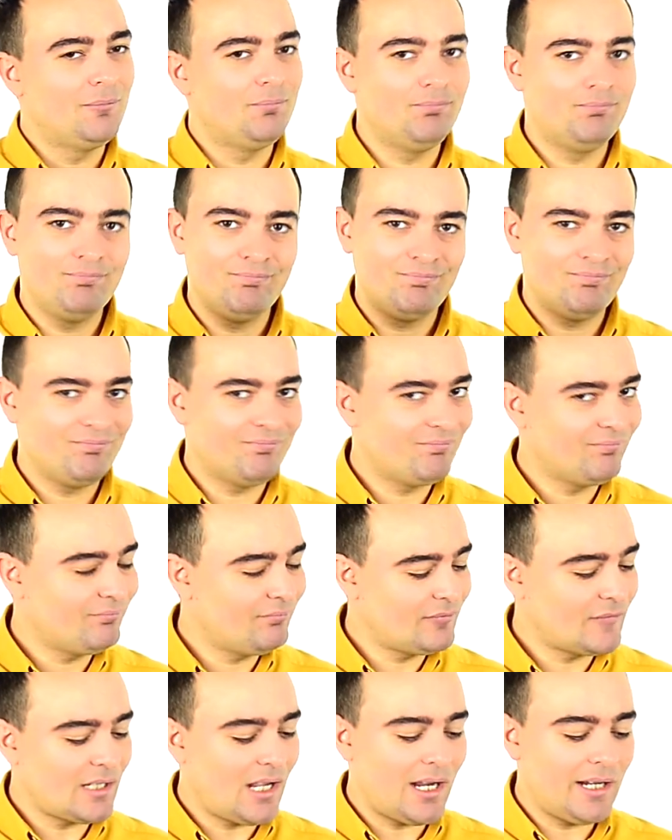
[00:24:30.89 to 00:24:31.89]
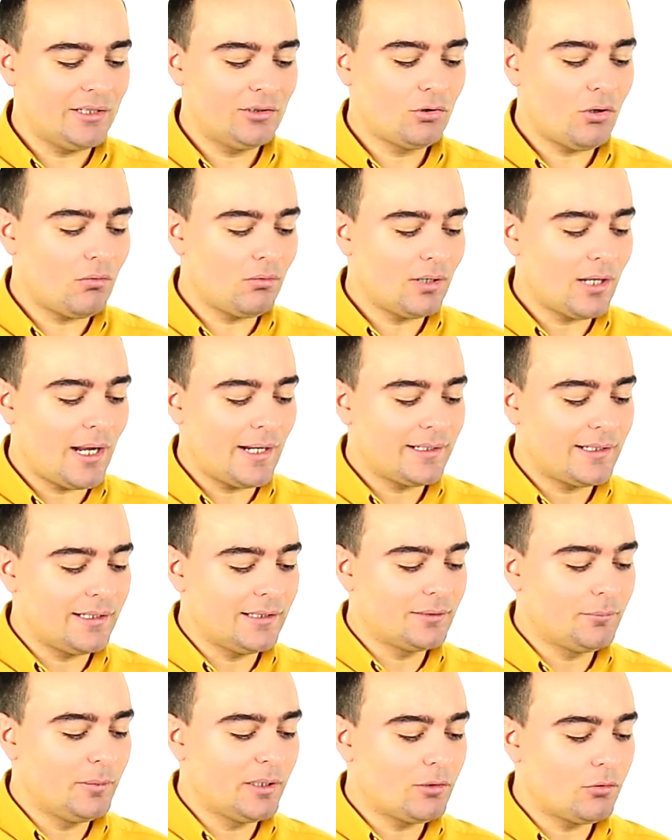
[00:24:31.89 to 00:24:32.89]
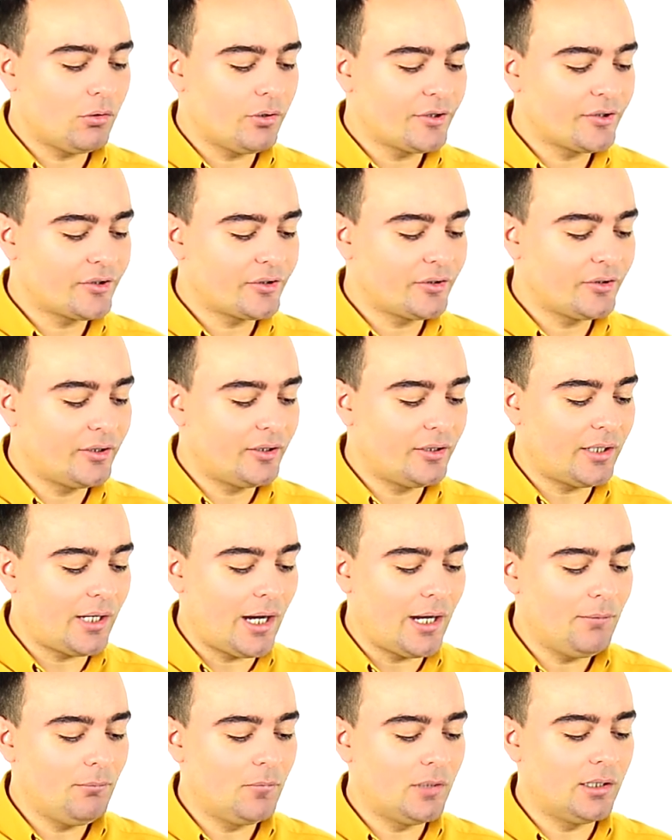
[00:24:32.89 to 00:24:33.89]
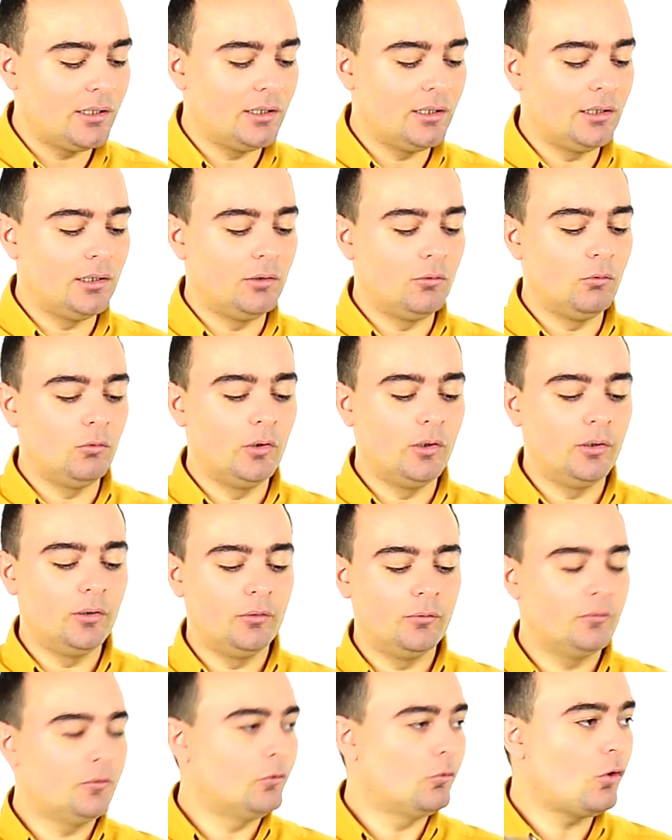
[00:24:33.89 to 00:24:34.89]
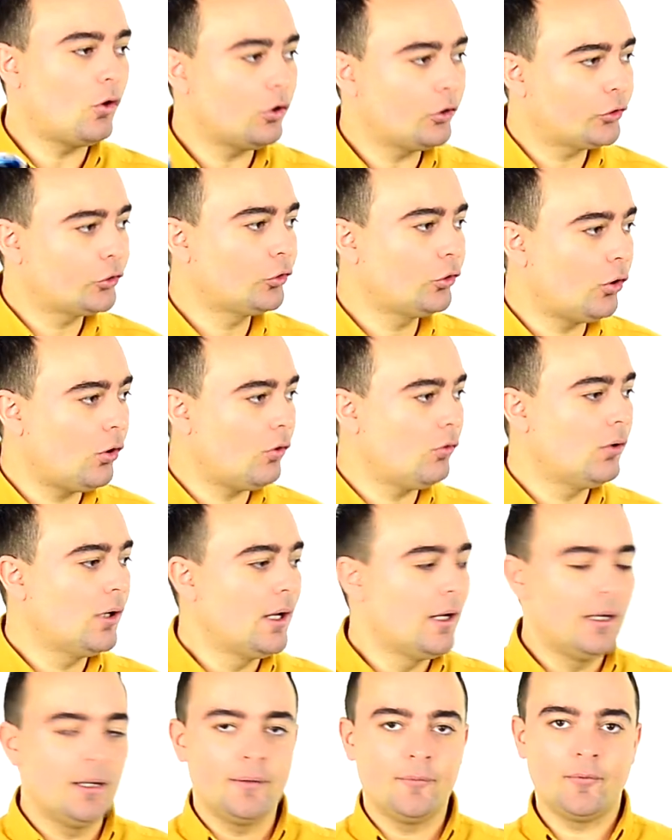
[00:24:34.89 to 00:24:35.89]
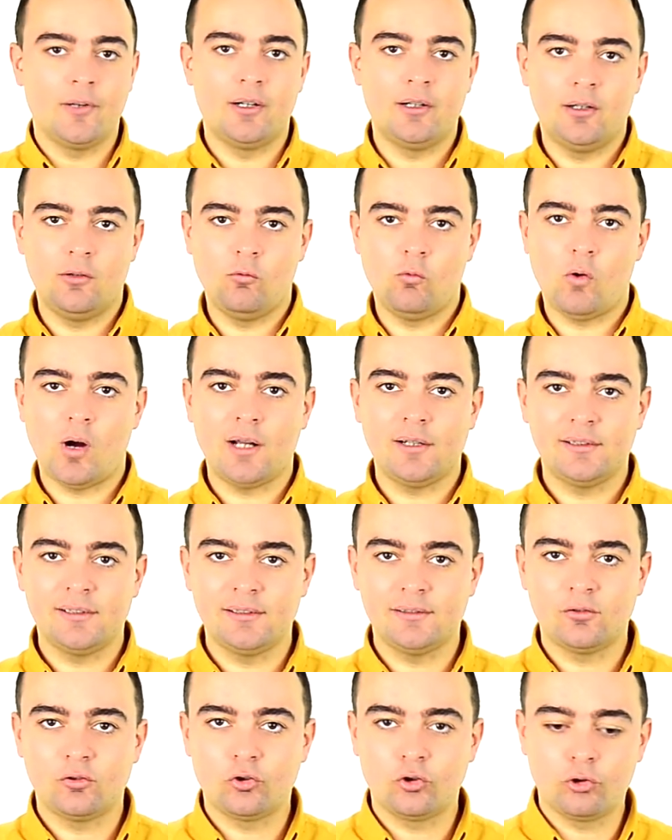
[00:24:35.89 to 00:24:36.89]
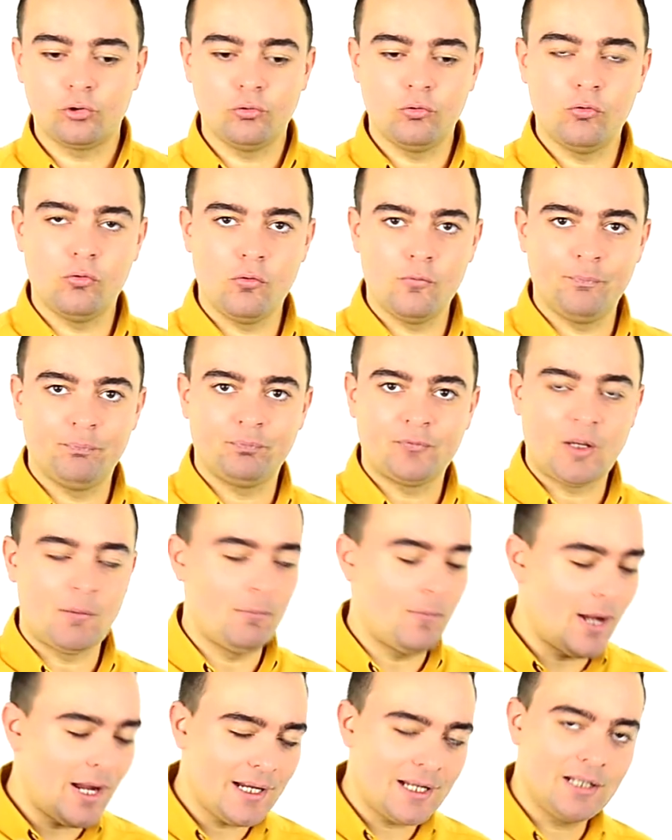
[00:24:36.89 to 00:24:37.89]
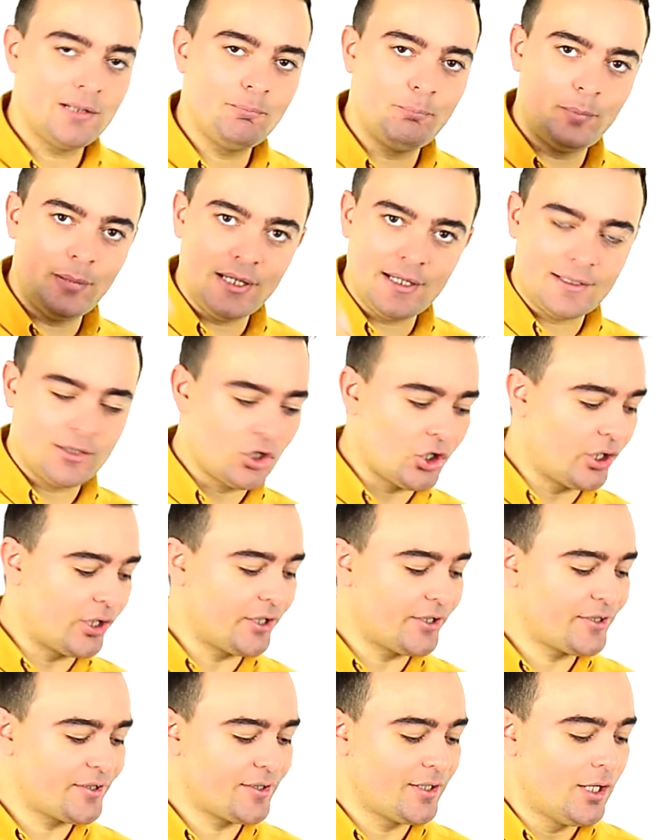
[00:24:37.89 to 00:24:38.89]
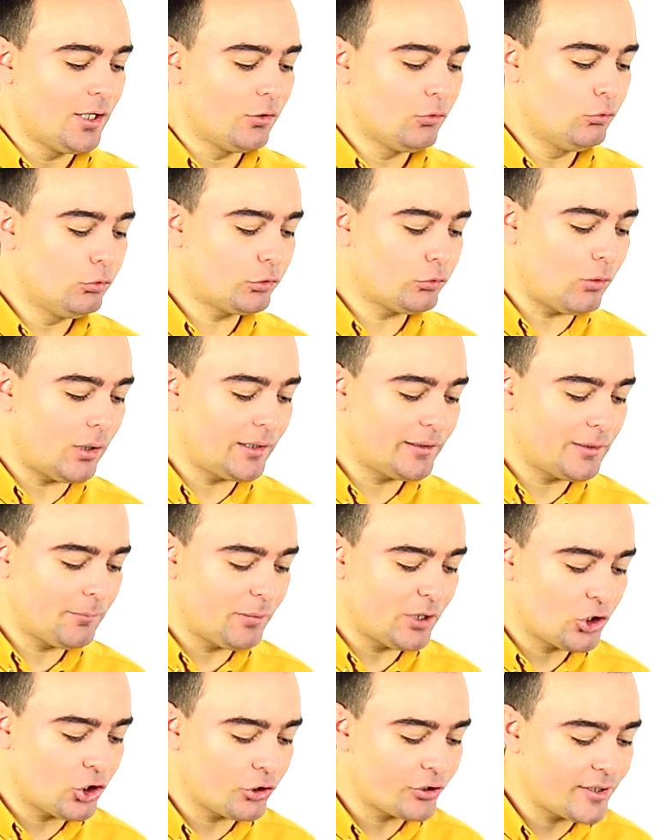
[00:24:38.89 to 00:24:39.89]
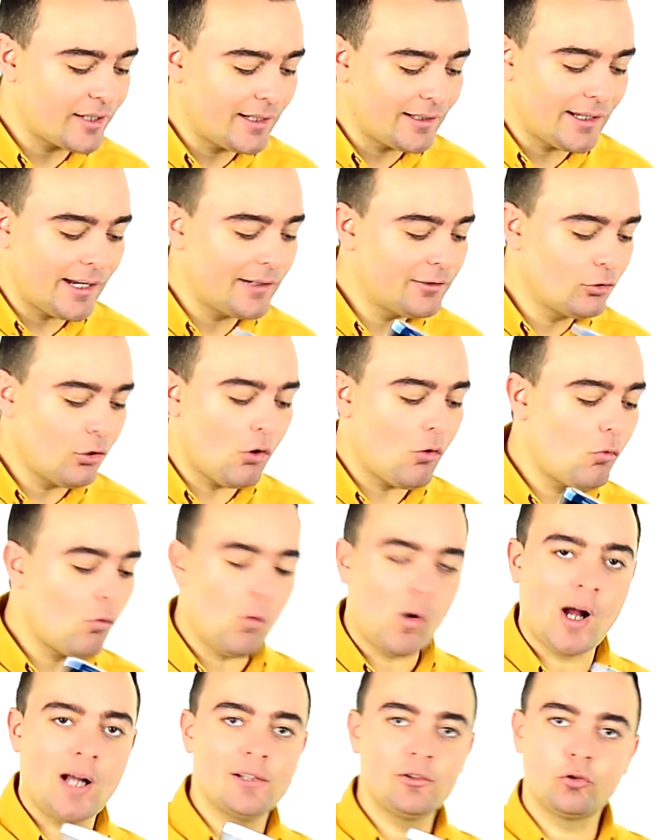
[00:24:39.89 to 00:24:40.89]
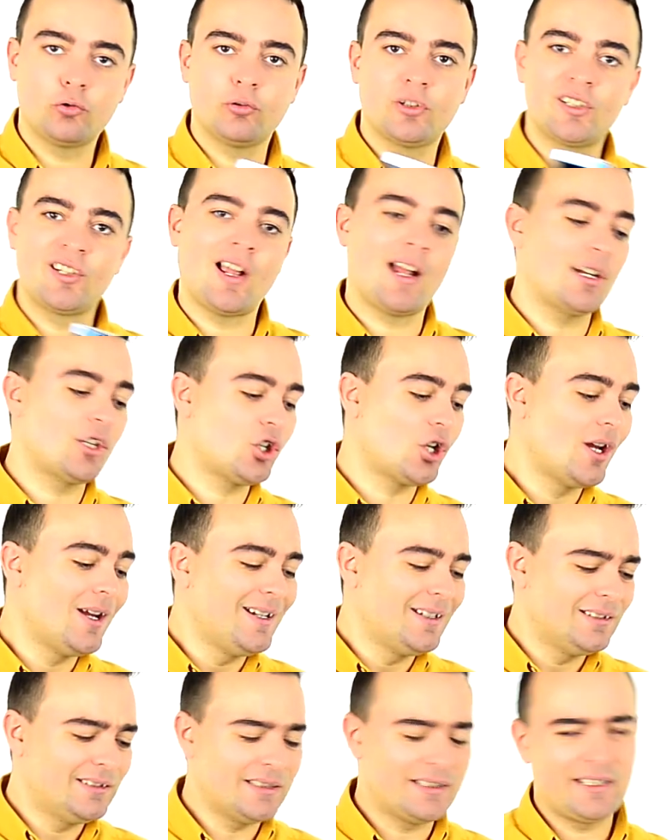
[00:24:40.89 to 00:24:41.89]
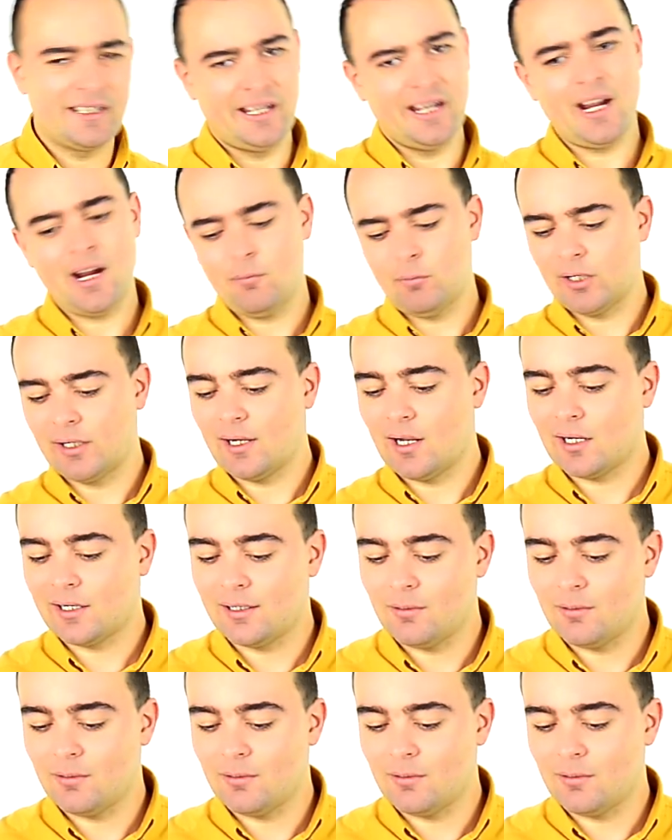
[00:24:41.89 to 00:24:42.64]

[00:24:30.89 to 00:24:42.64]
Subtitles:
I don't like it because I'm also wanted to make pictures, good quality pictures, and I don't want to touch the camera.